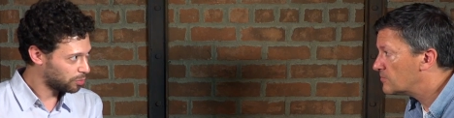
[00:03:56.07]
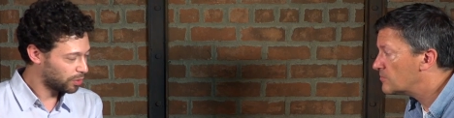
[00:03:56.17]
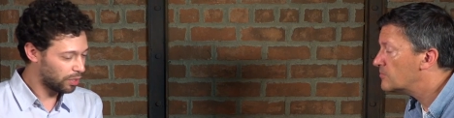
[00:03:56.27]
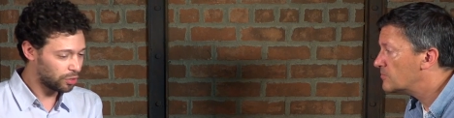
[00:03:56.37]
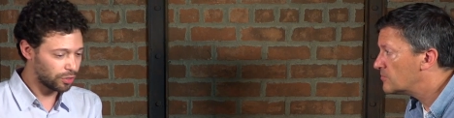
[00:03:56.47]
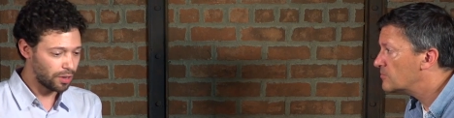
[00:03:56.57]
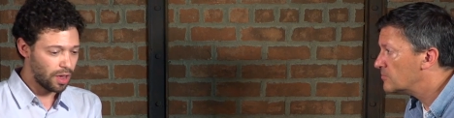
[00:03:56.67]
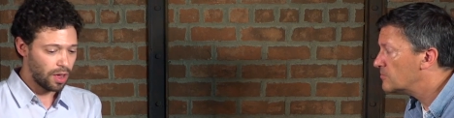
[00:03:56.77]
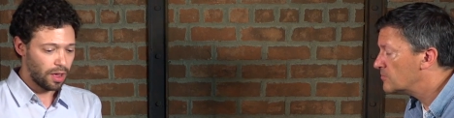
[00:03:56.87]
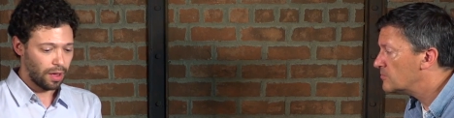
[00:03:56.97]
Speaker 1: simulation
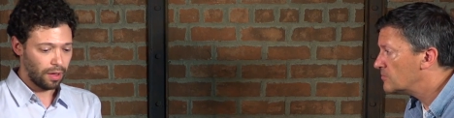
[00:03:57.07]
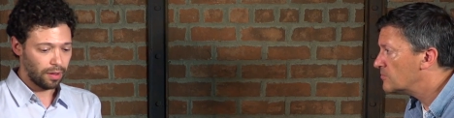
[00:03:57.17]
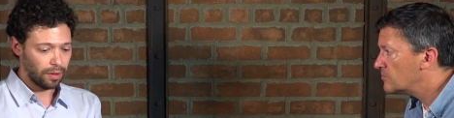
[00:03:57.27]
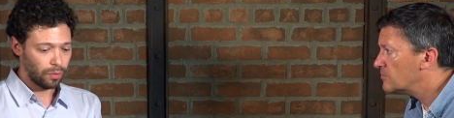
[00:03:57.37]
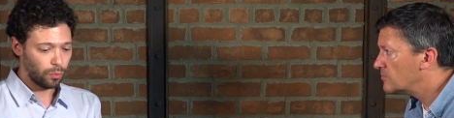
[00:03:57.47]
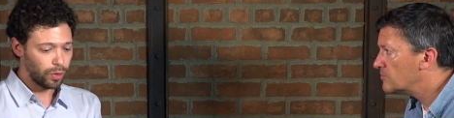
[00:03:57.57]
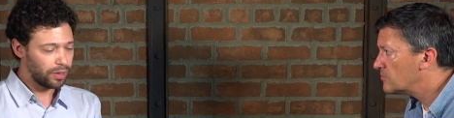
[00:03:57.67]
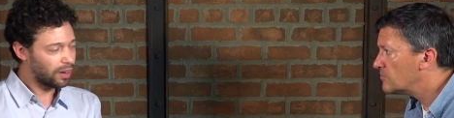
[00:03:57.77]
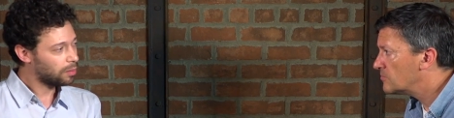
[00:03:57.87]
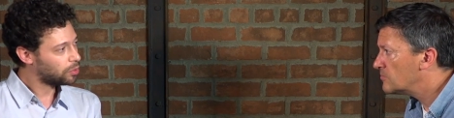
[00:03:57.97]
uh, we
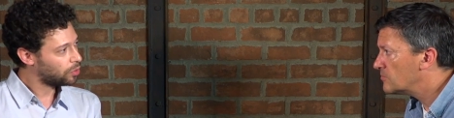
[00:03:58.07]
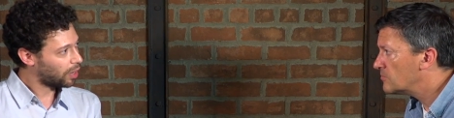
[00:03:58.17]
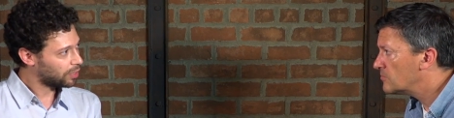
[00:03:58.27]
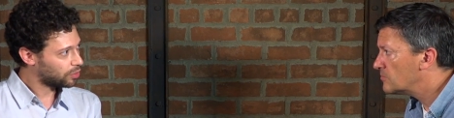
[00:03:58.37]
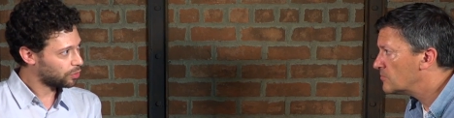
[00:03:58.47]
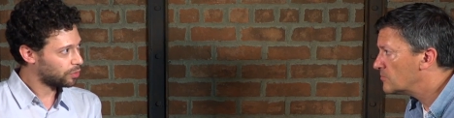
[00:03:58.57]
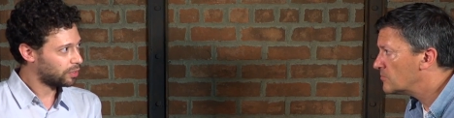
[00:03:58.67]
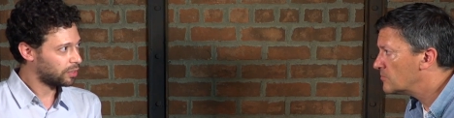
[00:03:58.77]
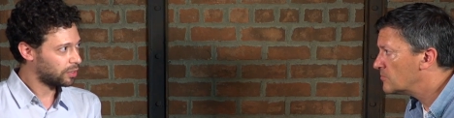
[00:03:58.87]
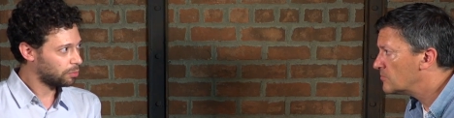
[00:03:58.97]
come to answer
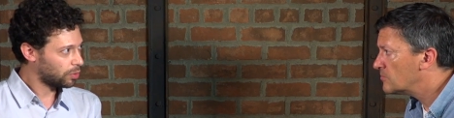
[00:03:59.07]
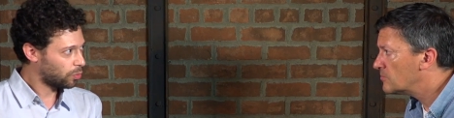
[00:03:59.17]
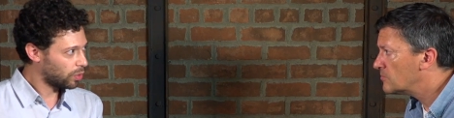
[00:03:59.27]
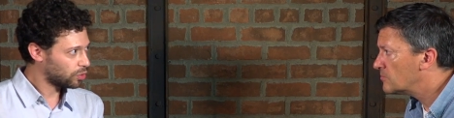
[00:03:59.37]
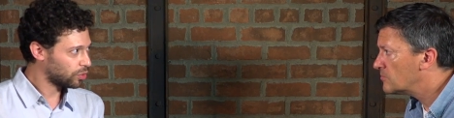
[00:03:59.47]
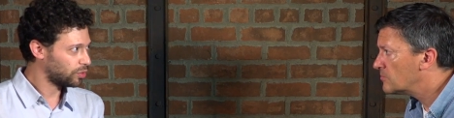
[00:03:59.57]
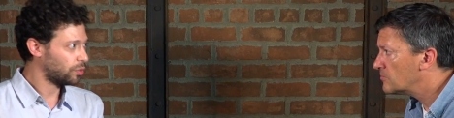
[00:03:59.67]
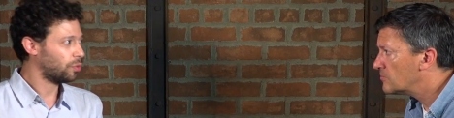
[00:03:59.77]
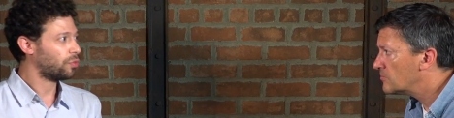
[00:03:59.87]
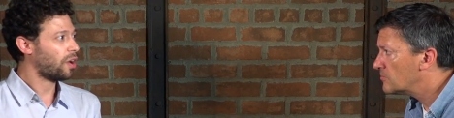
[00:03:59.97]
the simple question
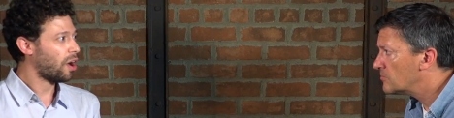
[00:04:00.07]
of